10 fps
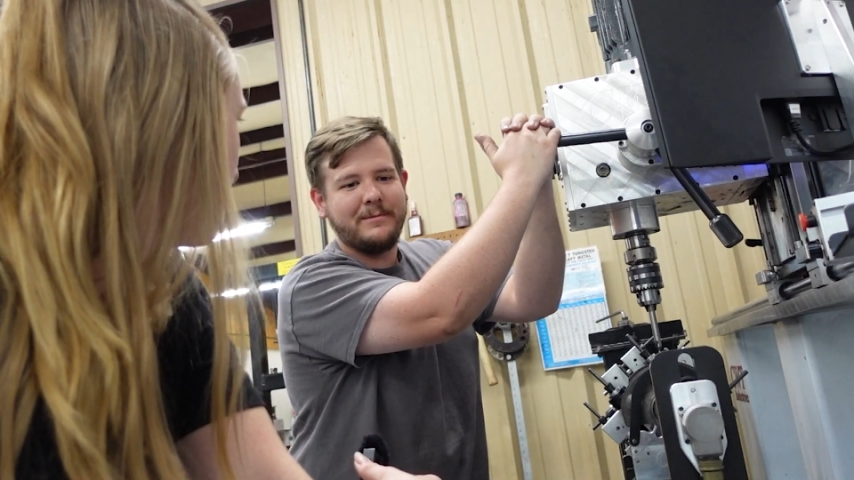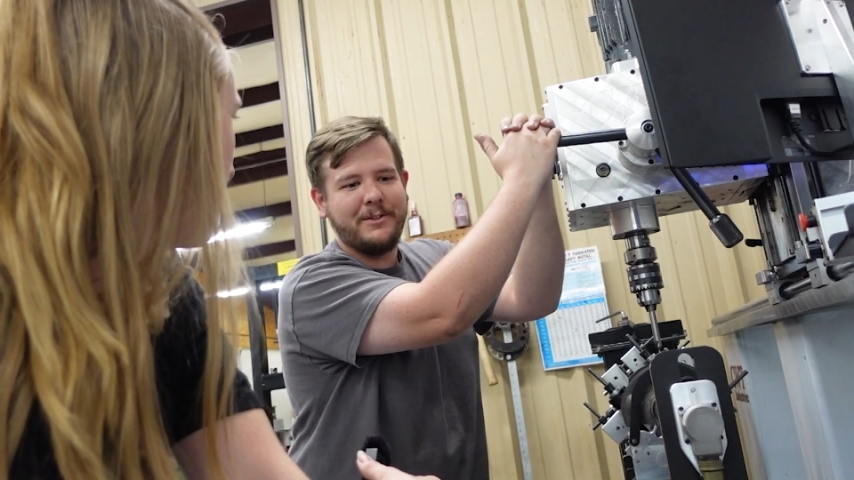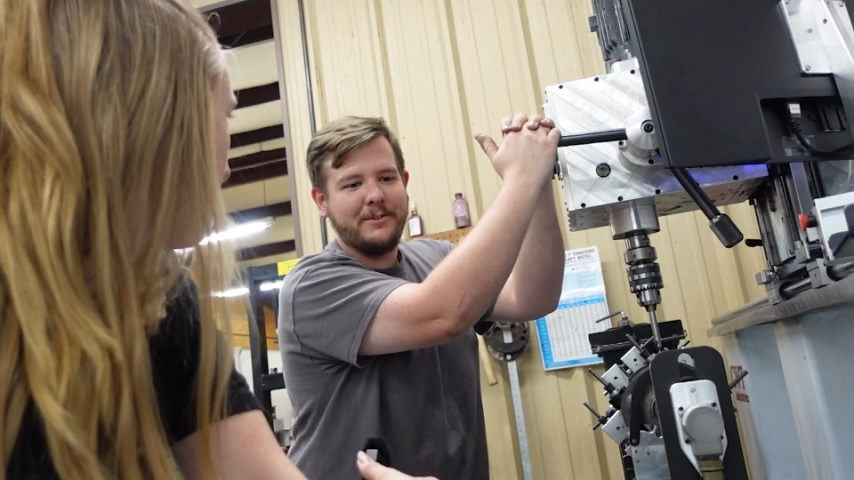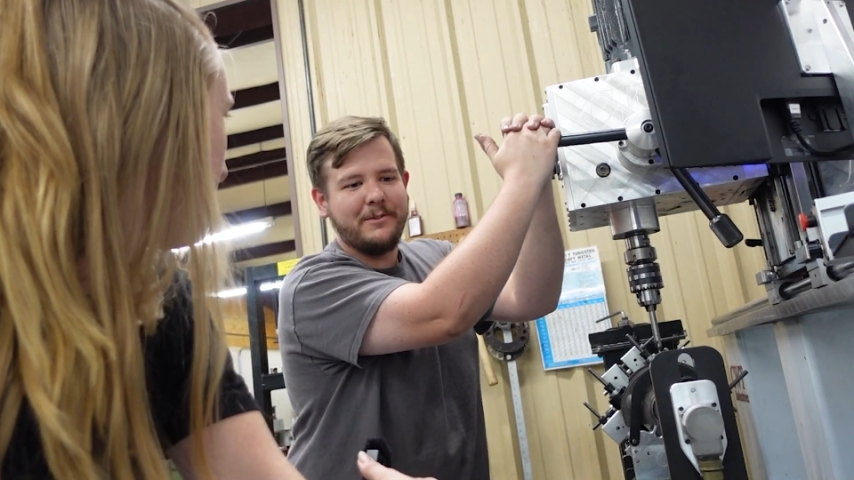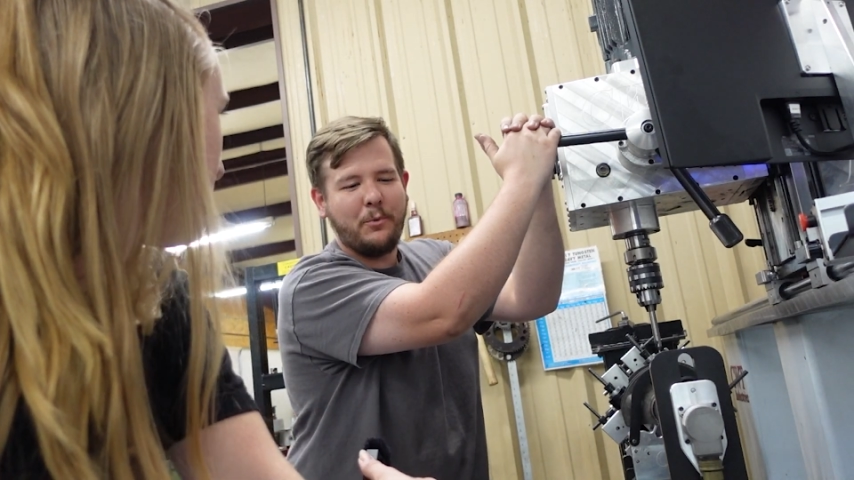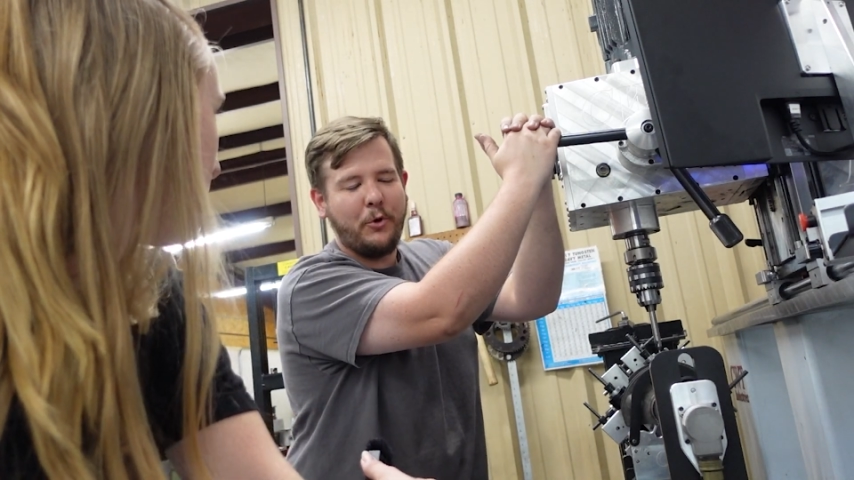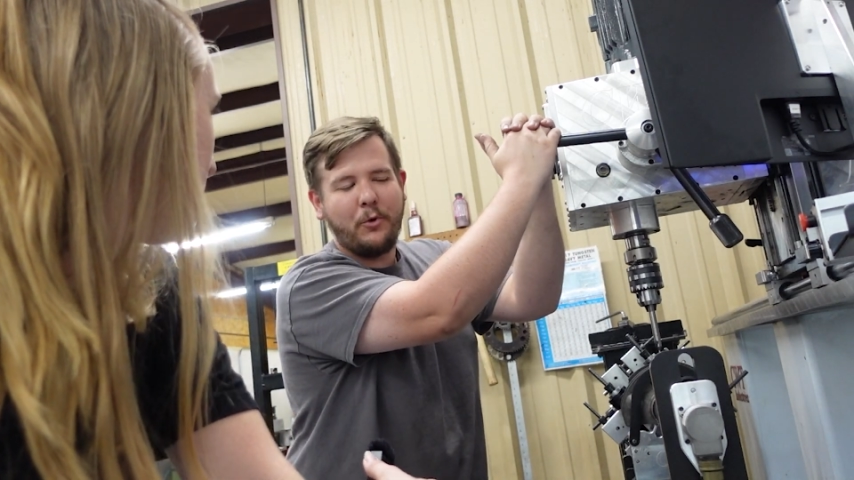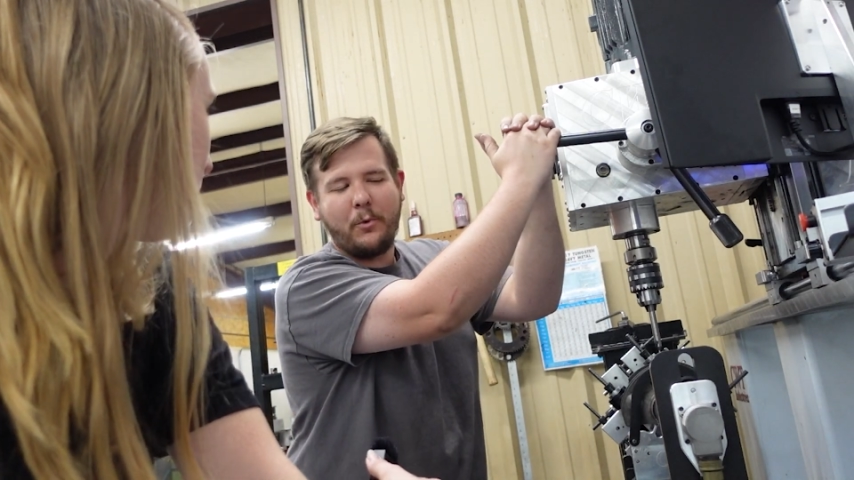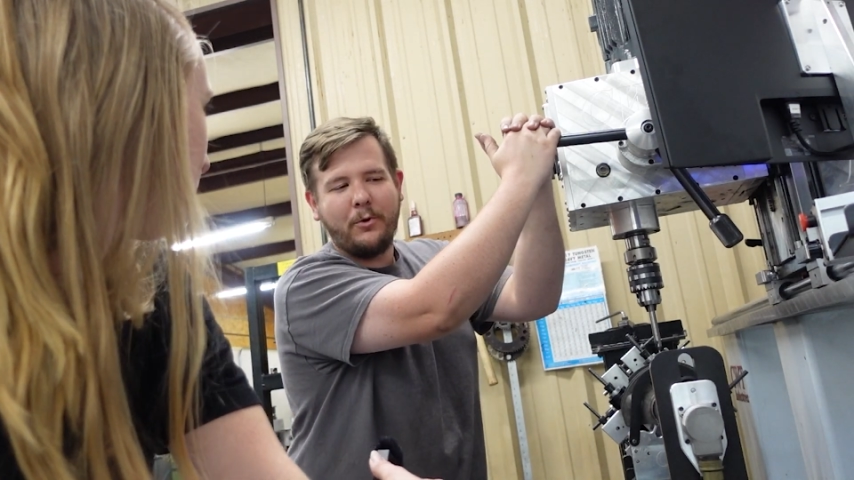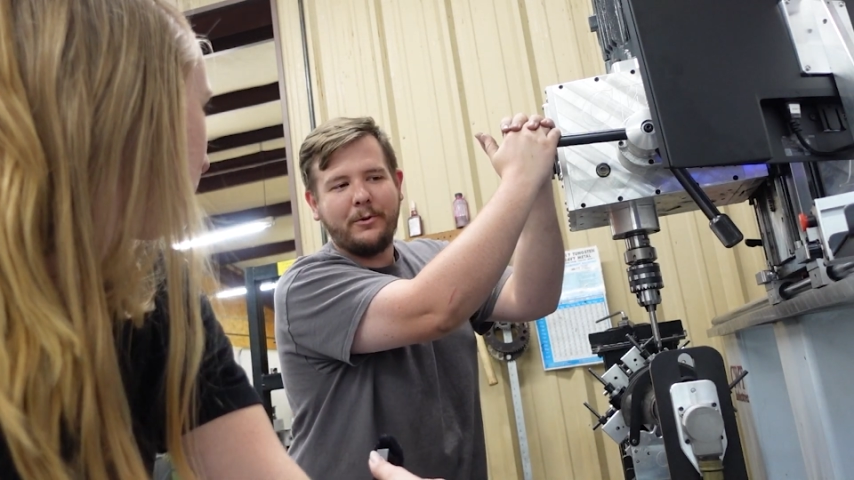real
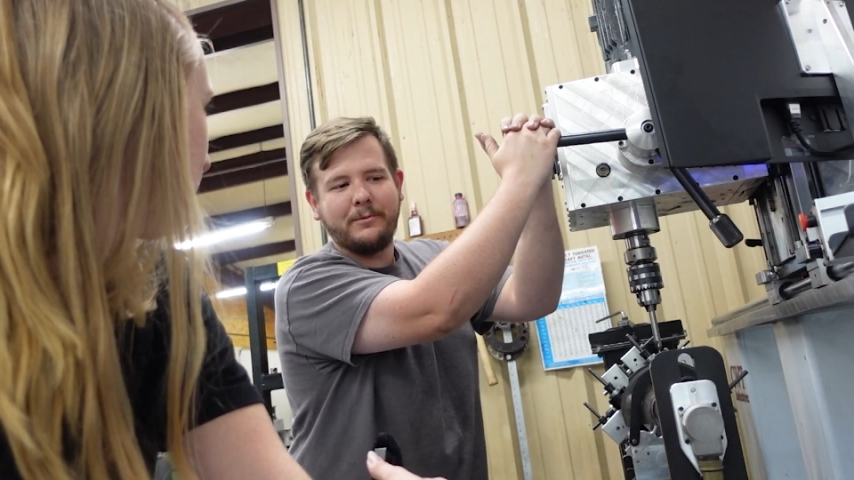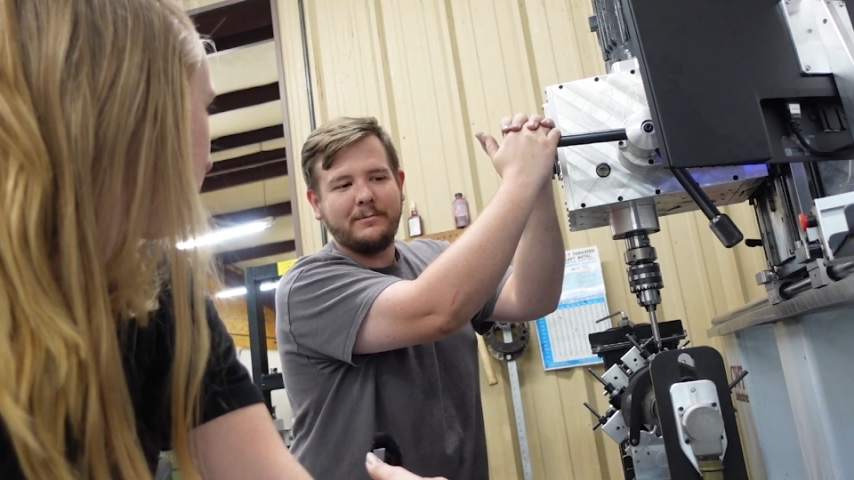world